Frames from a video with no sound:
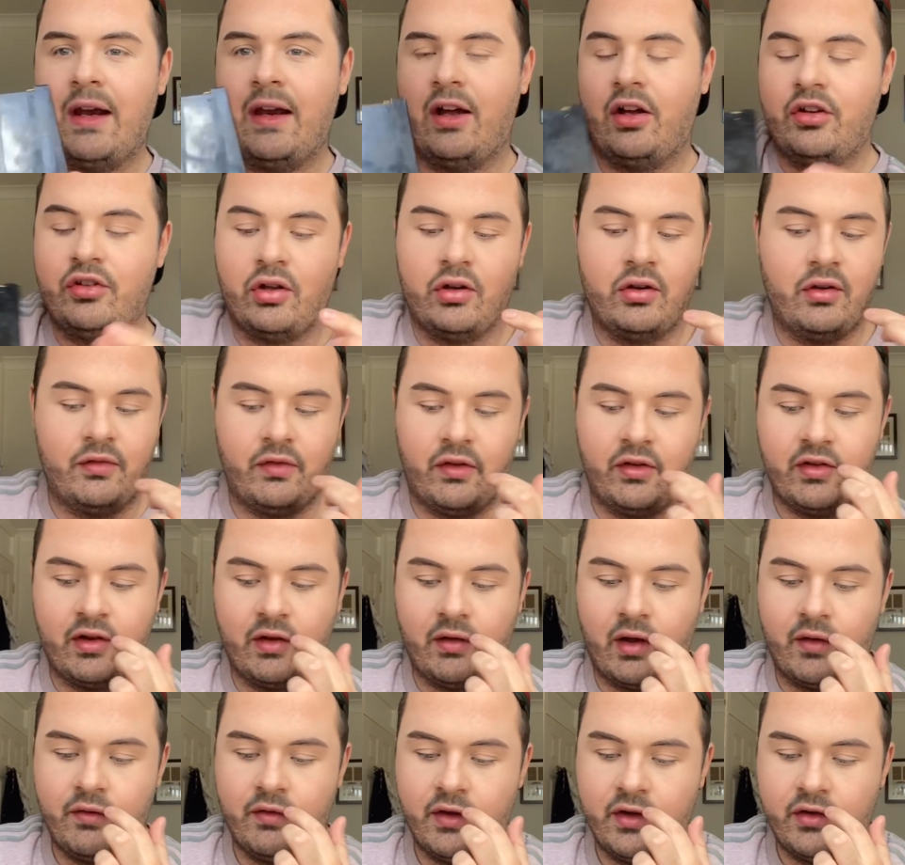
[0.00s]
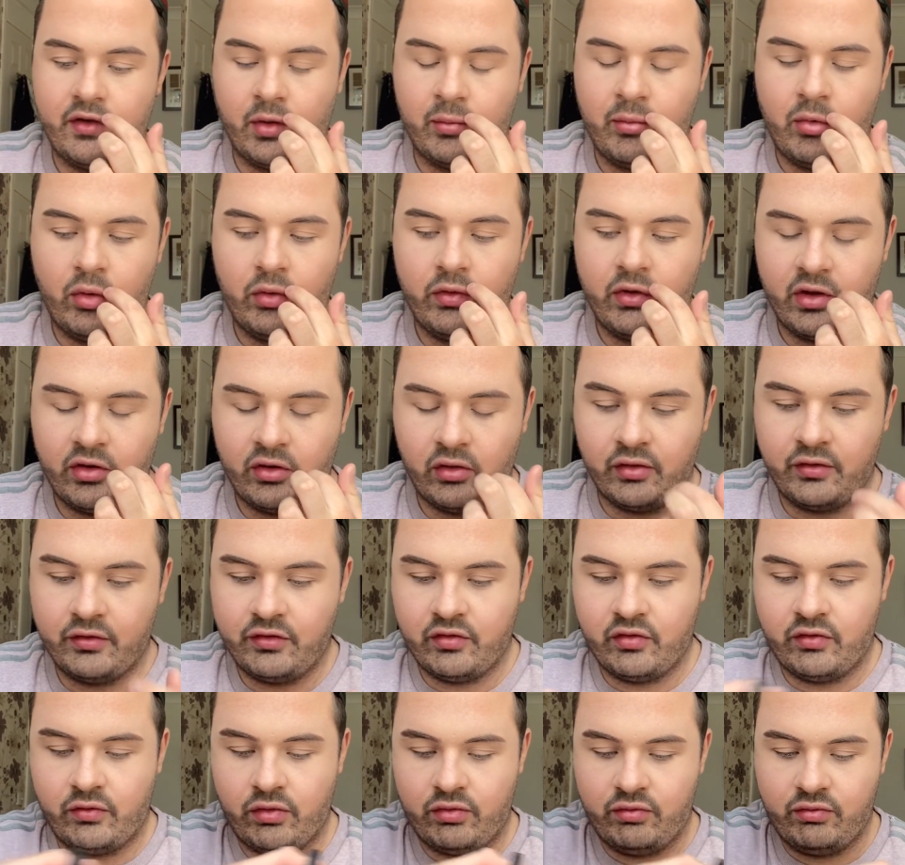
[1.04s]
I don't know if they still have this. I bought this like
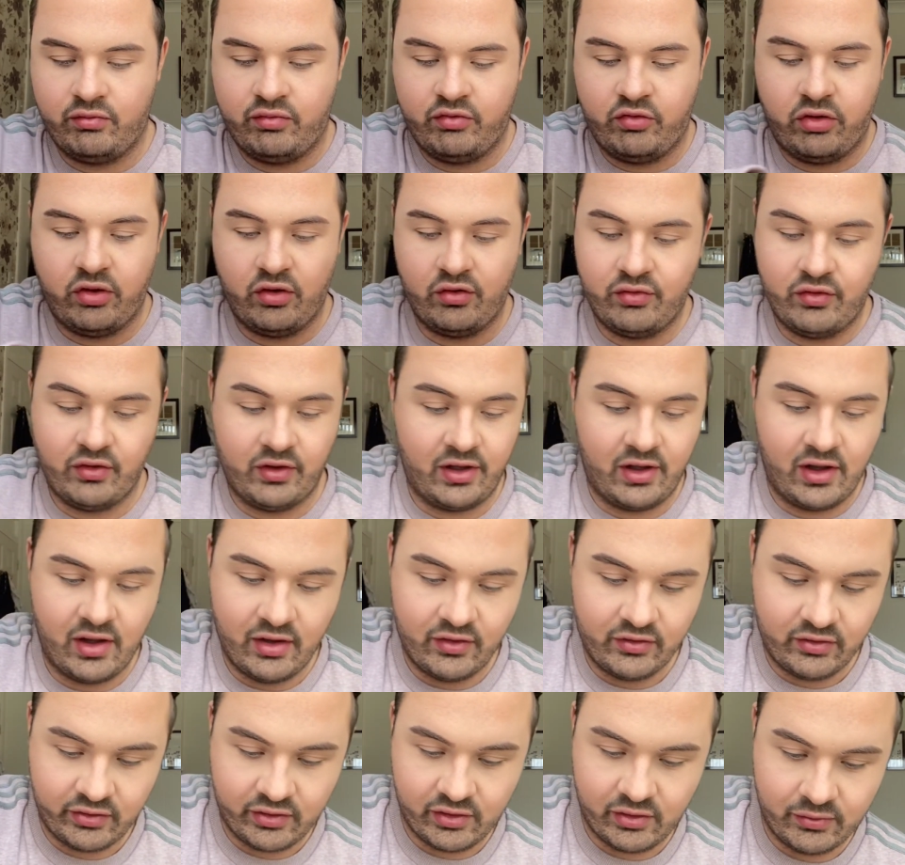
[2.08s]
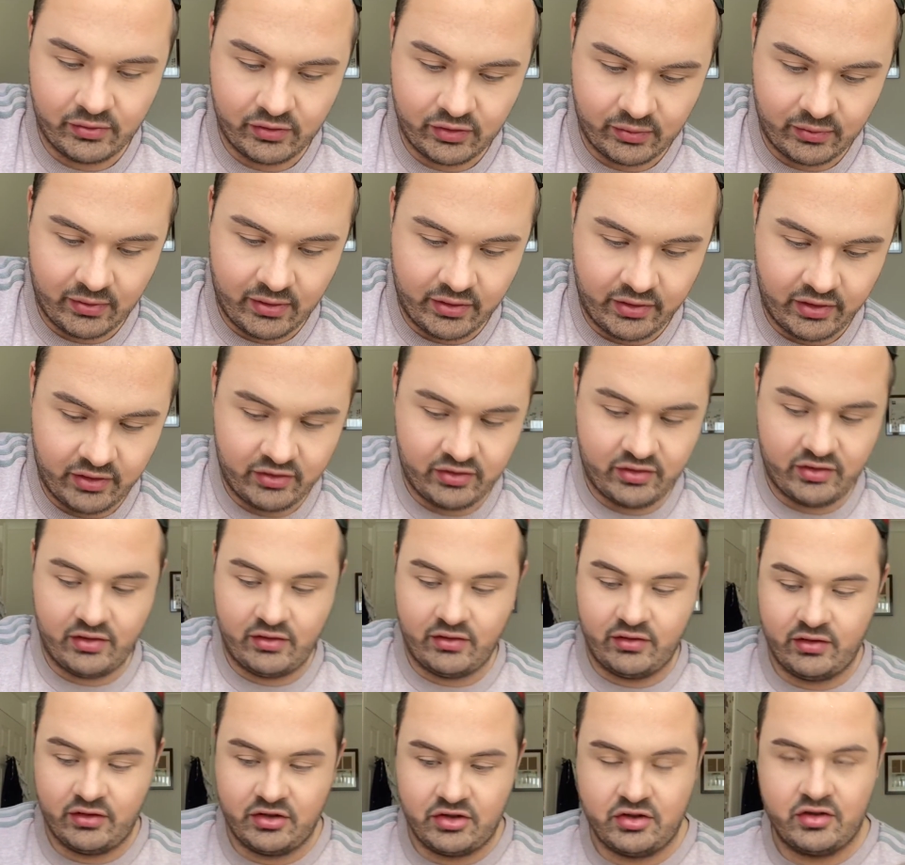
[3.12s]
3 years ago, I swear. And it's
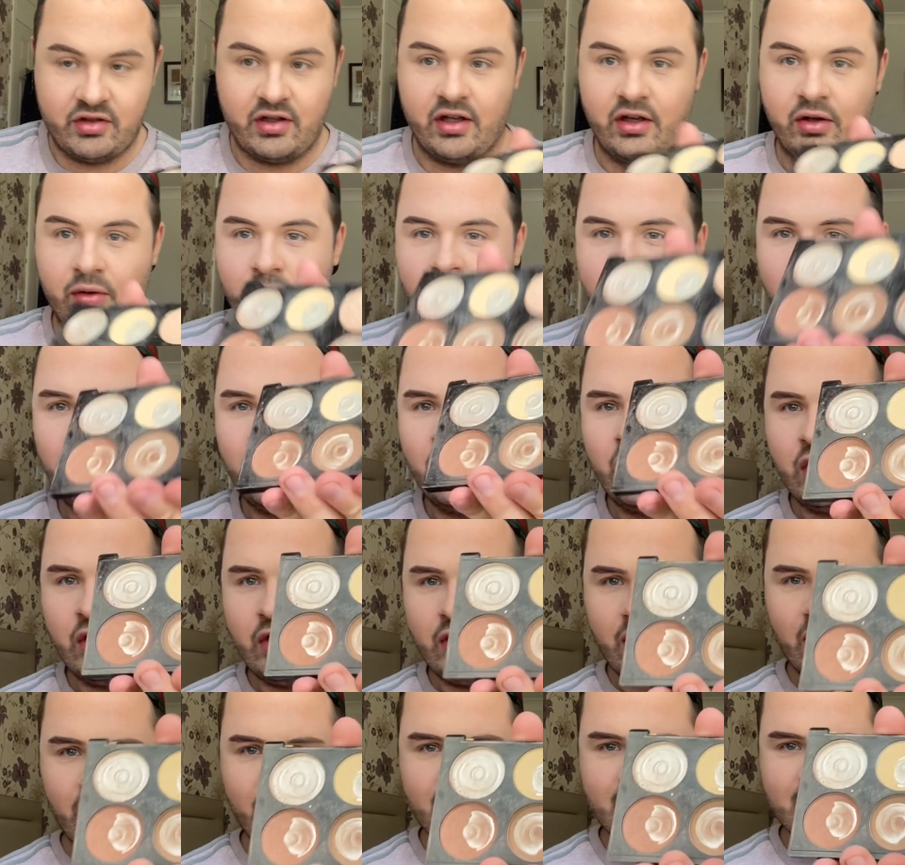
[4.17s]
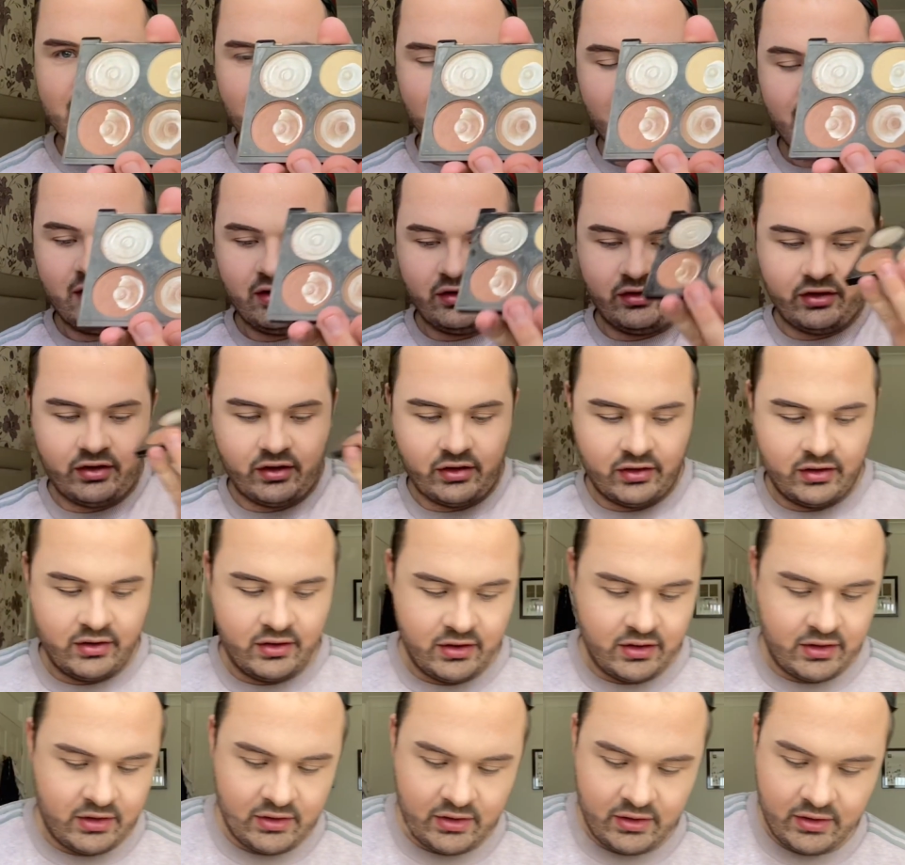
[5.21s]
still, you can see like,
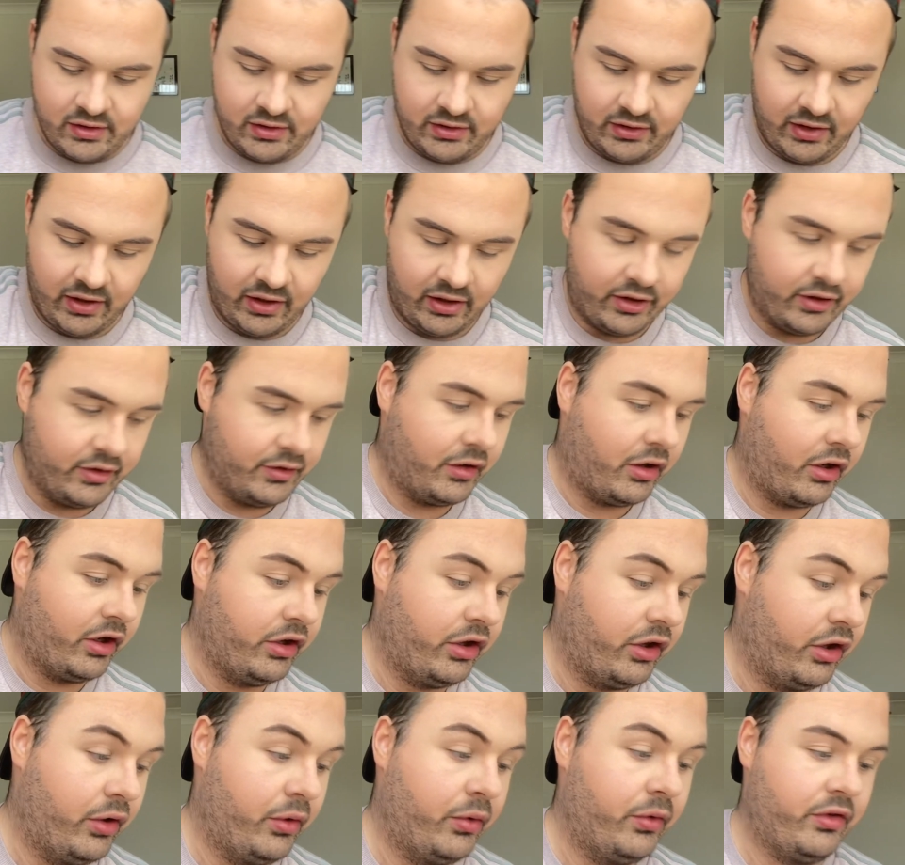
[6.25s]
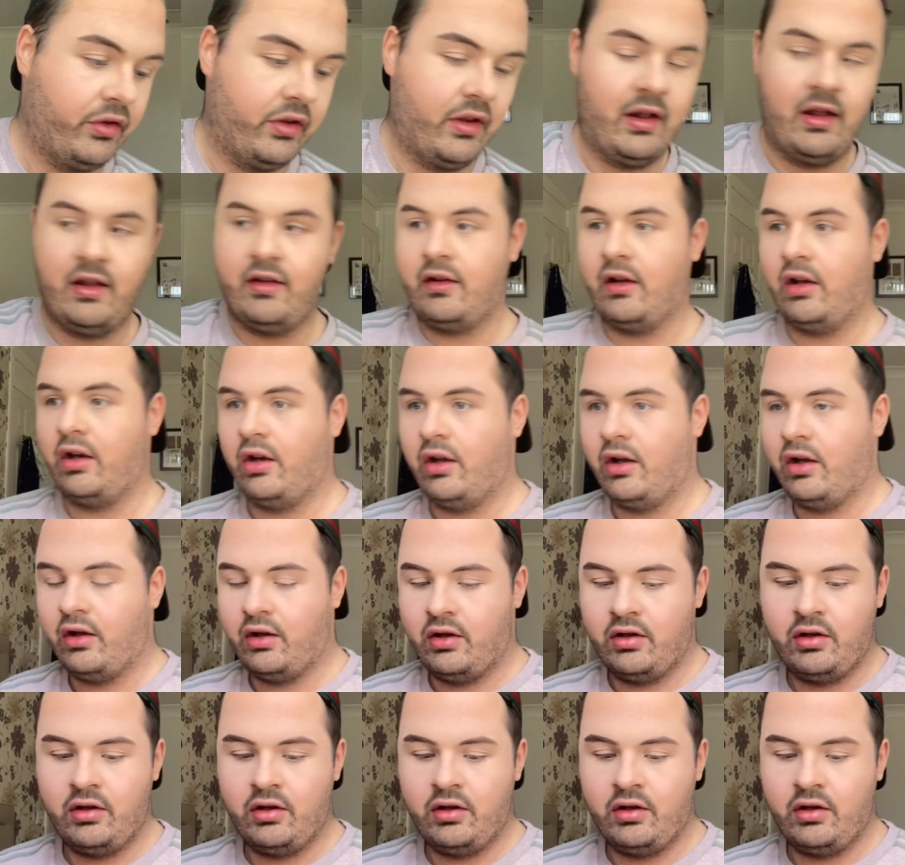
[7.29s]
yeah, I use this a lot.